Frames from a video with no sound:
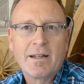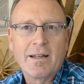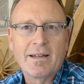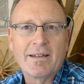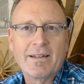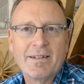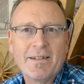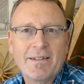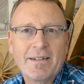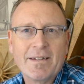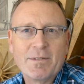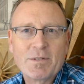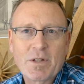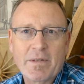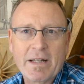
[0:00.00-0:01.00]
And
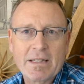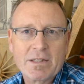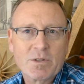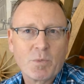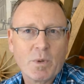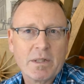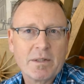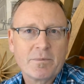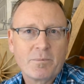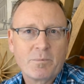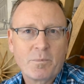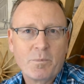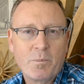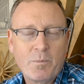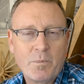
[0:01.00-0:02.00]
uh, so that's what,
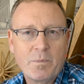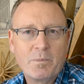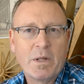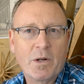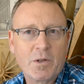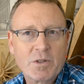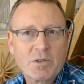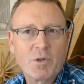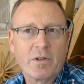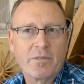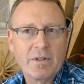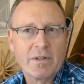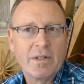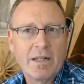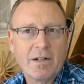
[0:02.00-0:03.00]
you know, sort of
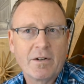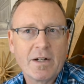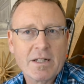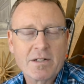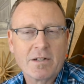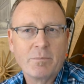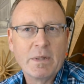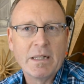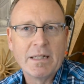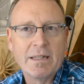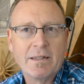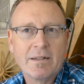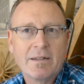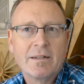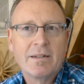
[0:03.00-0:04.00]
interested me
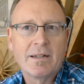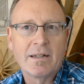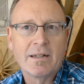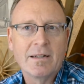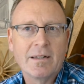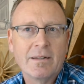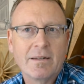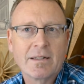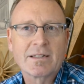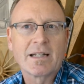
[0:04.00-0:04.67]
in uh, the